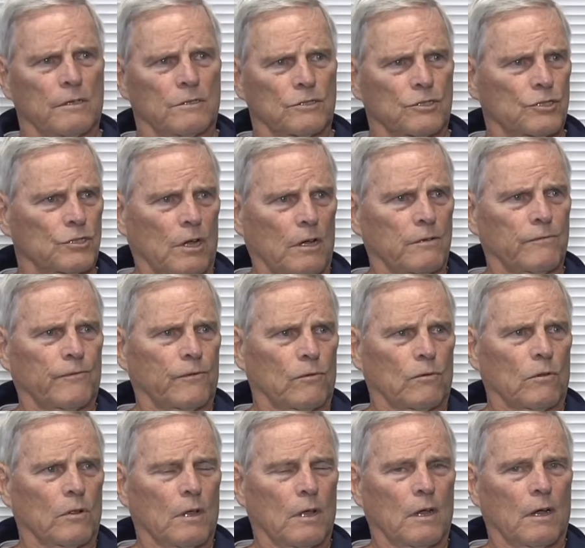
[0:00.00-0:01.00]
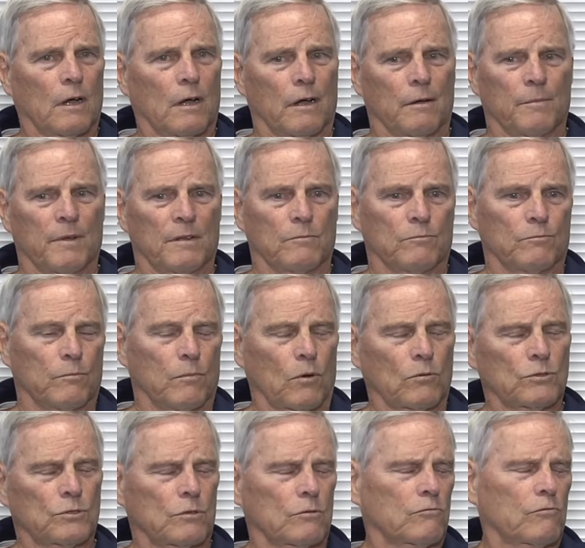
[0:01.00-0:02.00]
insightful. I mean,
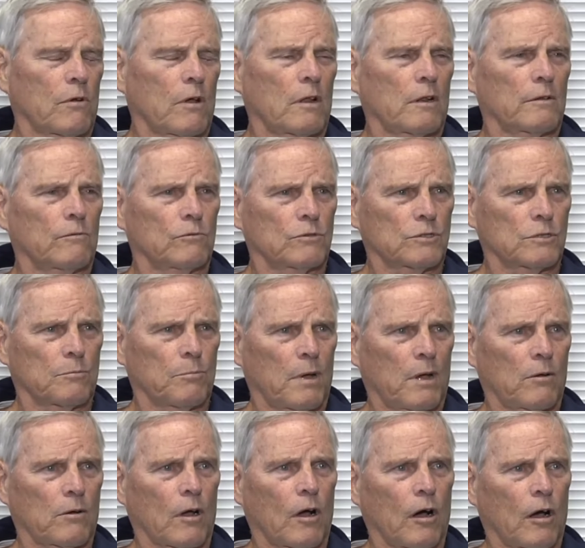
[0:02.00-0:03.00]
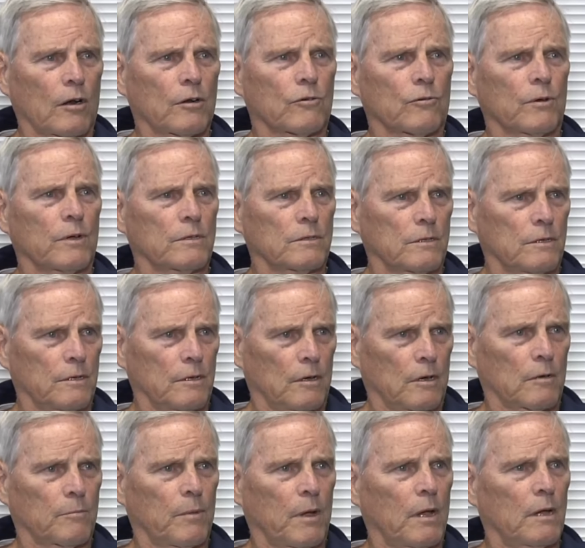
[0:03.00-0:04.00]
most of the rally was about honoring the
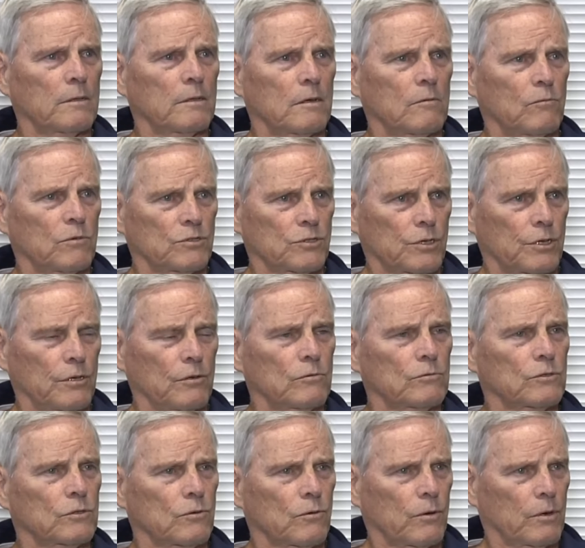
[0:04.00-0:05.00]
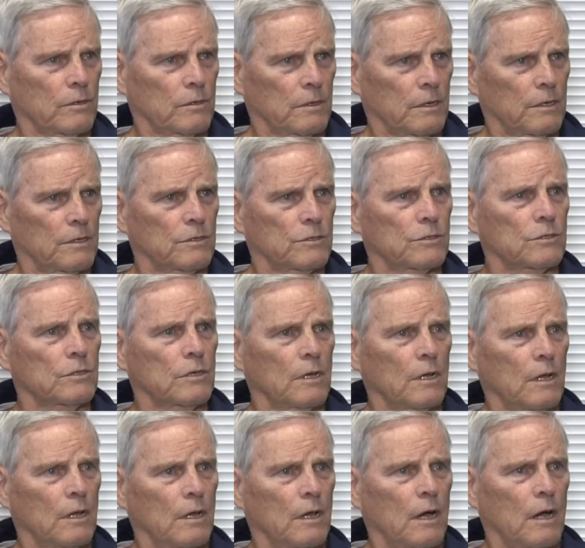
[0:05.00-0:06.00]
young man that was killed during his
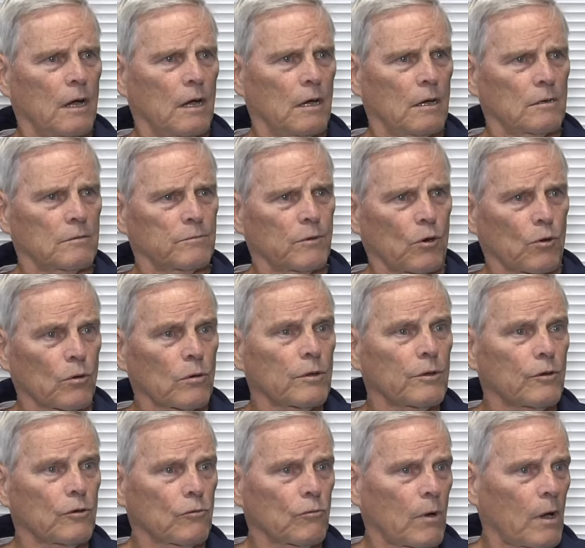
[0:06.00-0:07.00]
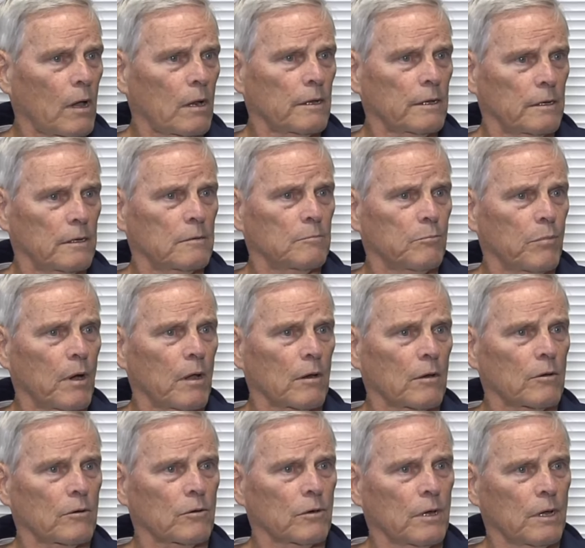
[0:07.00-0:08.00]
uh, earlier rally in
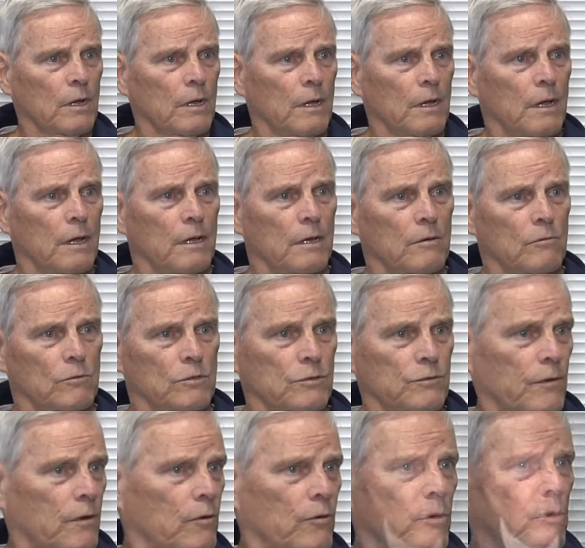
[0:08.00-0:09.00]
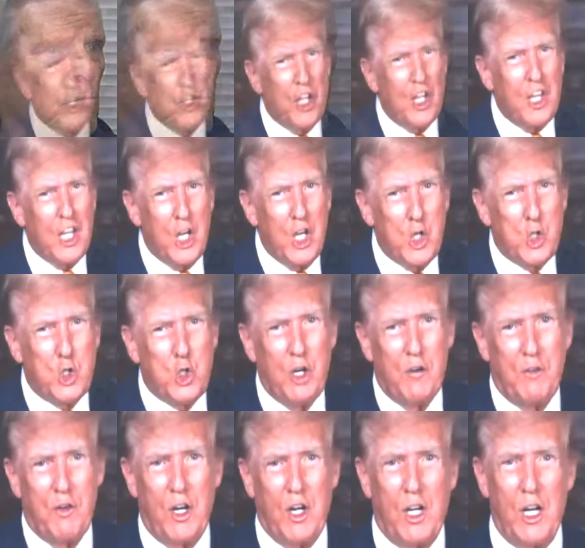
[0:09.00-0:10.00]
Butler, and it was very emotional.
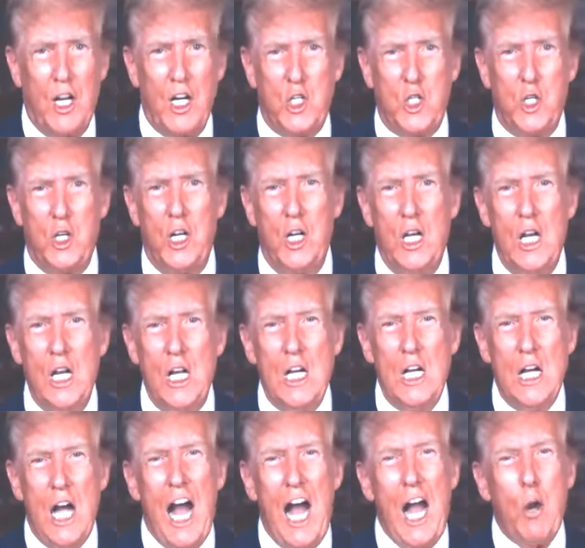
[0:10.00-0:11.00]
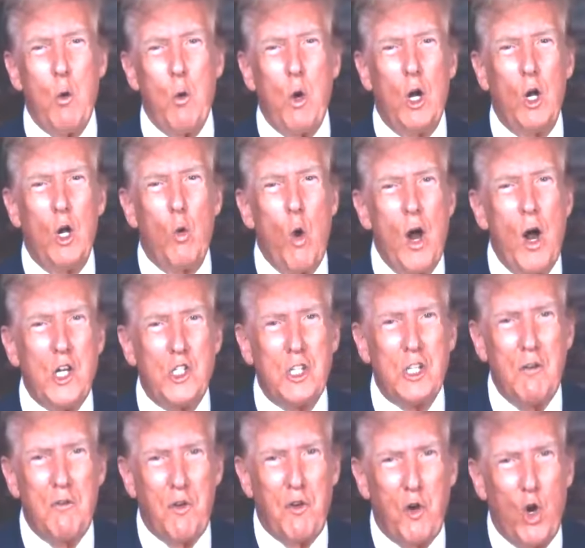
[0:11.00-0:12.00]
I don't know how Trump is inciting
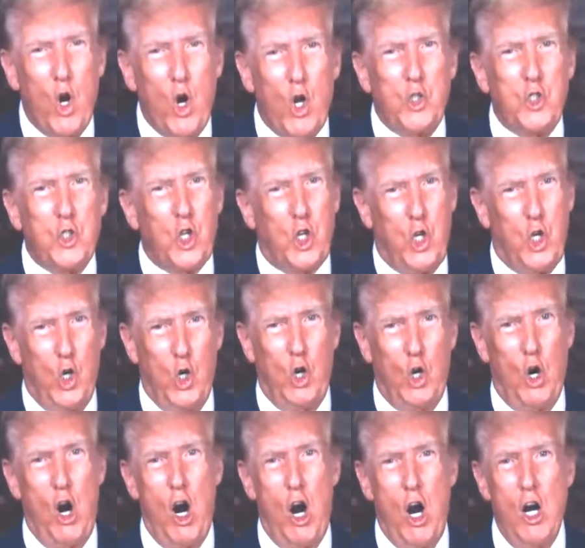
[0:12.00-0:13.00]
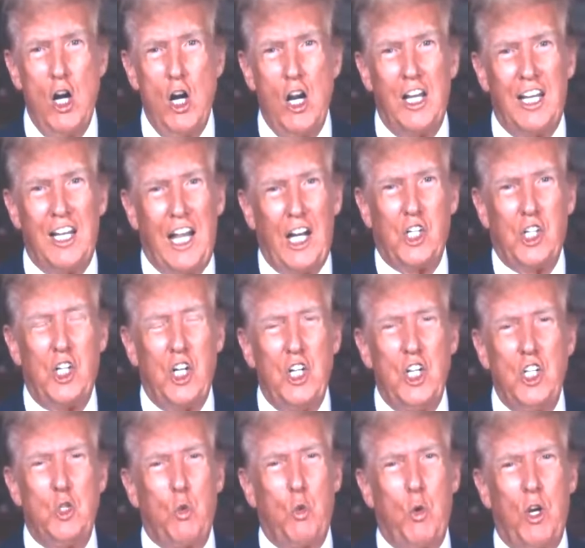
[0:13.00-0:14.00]
people. Um, you
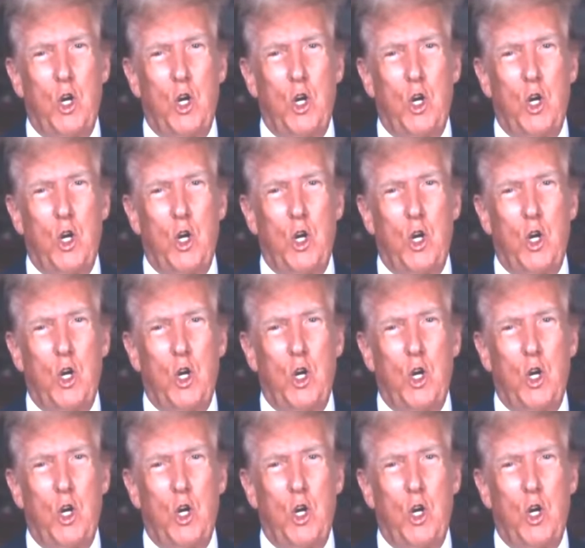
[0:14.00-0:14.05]
know,